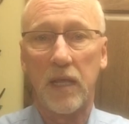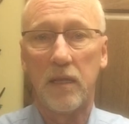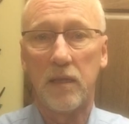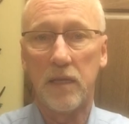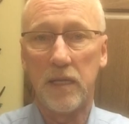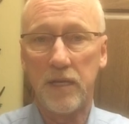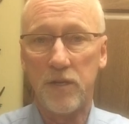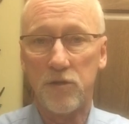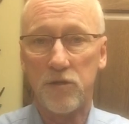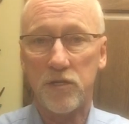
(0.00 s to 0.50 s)

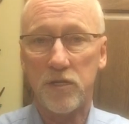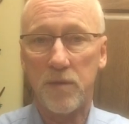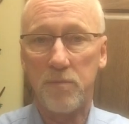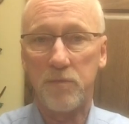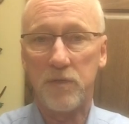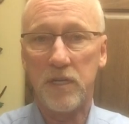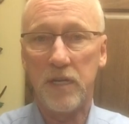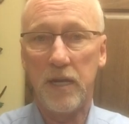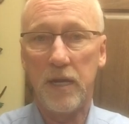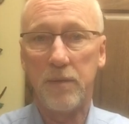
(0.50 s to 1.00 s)

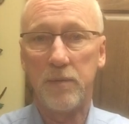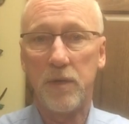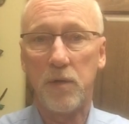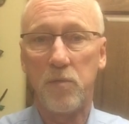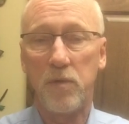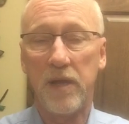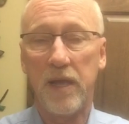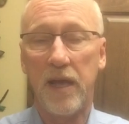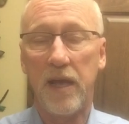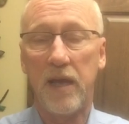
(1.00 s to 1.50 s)
leadership team that
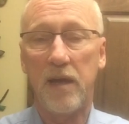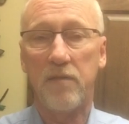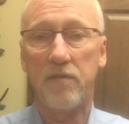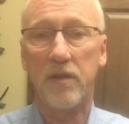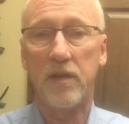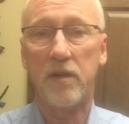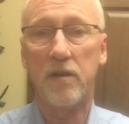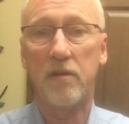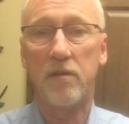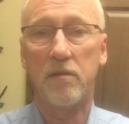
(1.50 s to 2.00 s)
we have
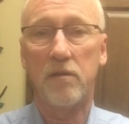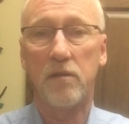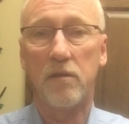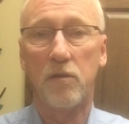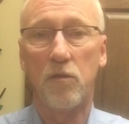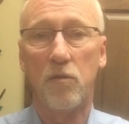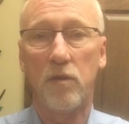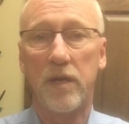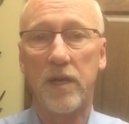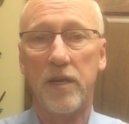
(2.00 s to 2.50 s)
at our
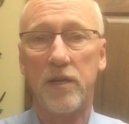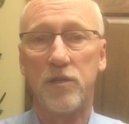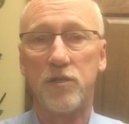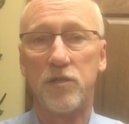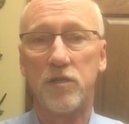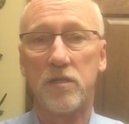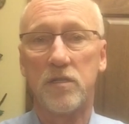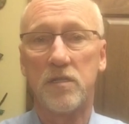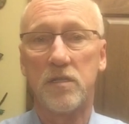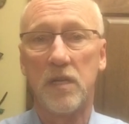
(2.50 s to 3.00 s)

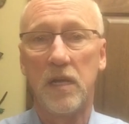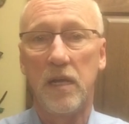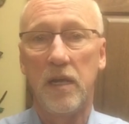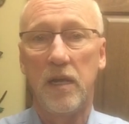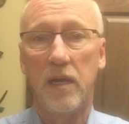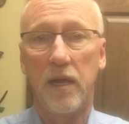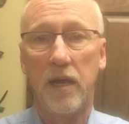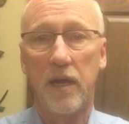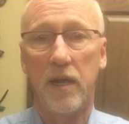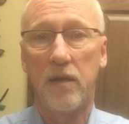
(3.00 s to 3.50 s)
locations
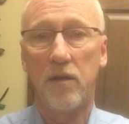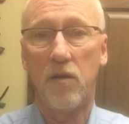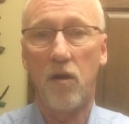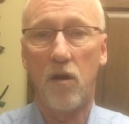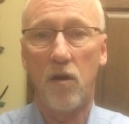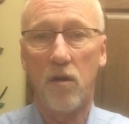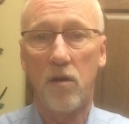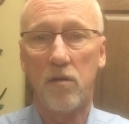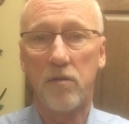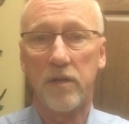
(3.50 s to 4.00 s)
and
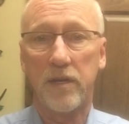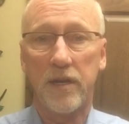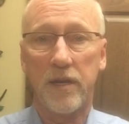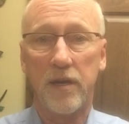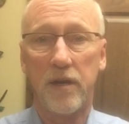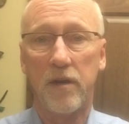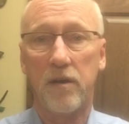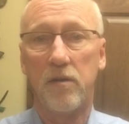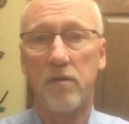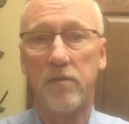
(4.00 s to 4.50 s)
all the
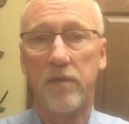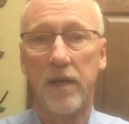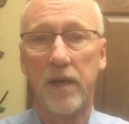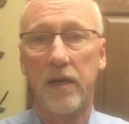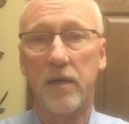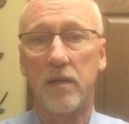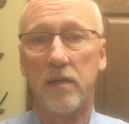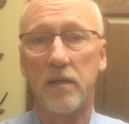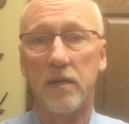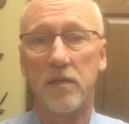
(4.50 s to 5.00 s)
care
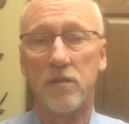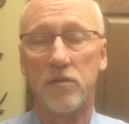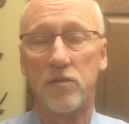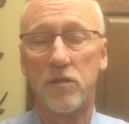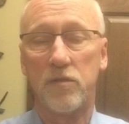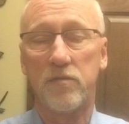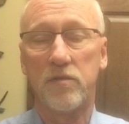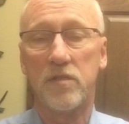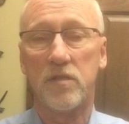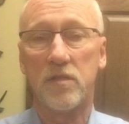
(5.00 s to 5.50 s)
that and
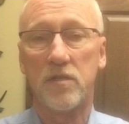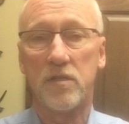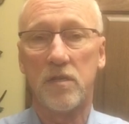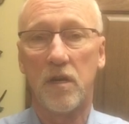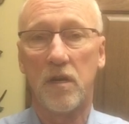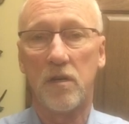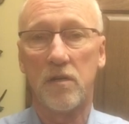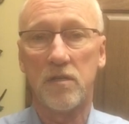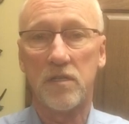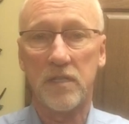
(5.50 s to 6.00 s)
services
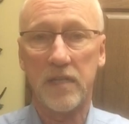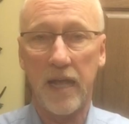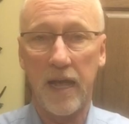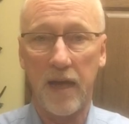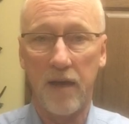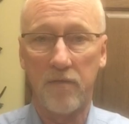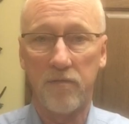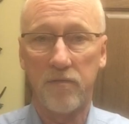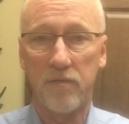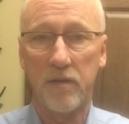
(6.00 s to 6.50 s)
our
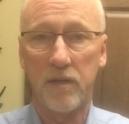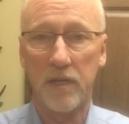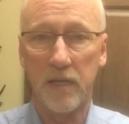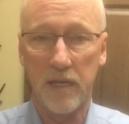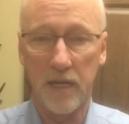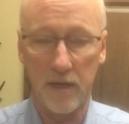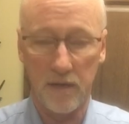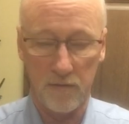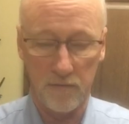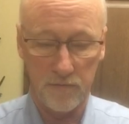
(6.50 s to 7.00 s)
staff
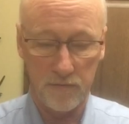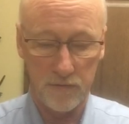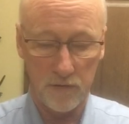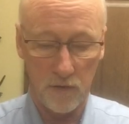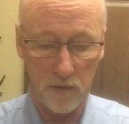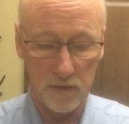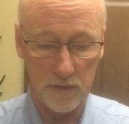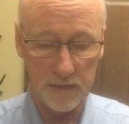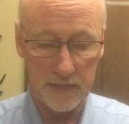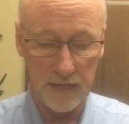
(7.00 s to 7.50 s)
give
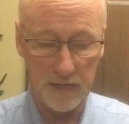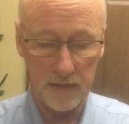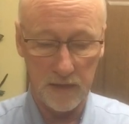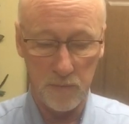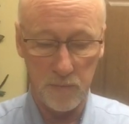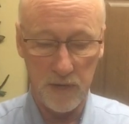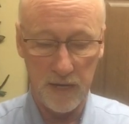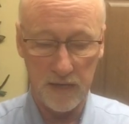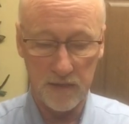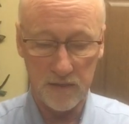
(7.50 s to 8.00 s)
on a daily
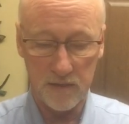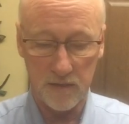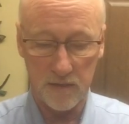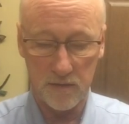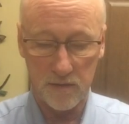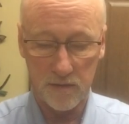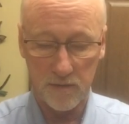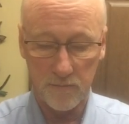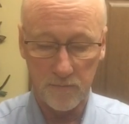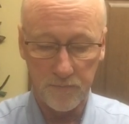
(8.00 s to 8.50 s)

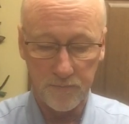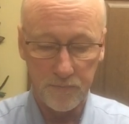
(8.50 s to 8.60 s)
basis.